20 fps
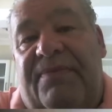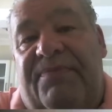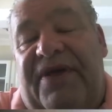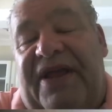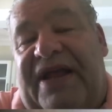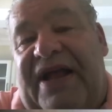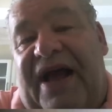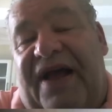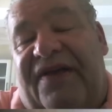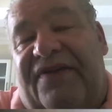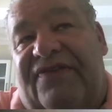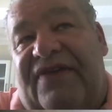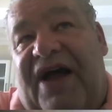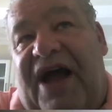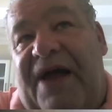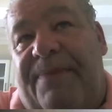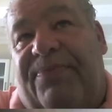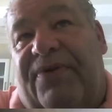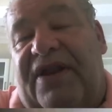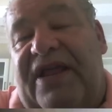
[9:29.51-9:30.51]
Because
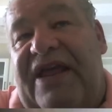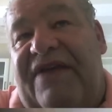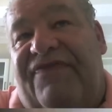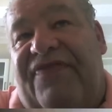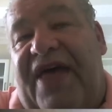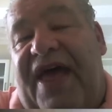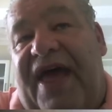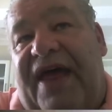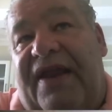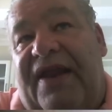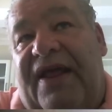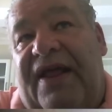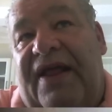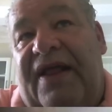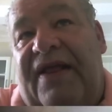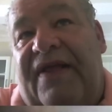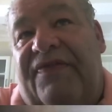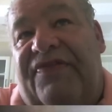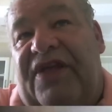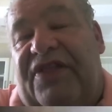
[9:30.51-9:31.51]
I believe that
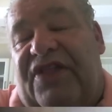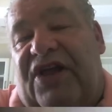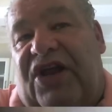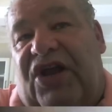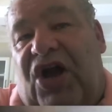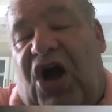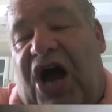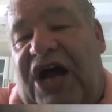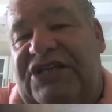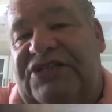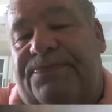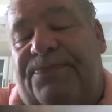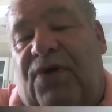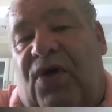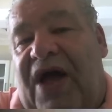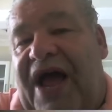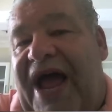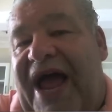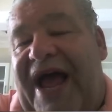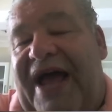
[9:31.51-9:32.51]
that the
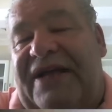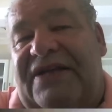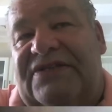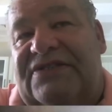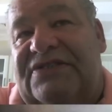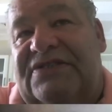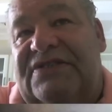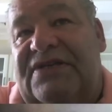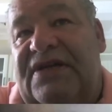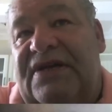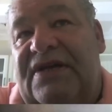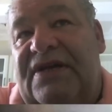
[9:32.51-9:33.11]
gospel has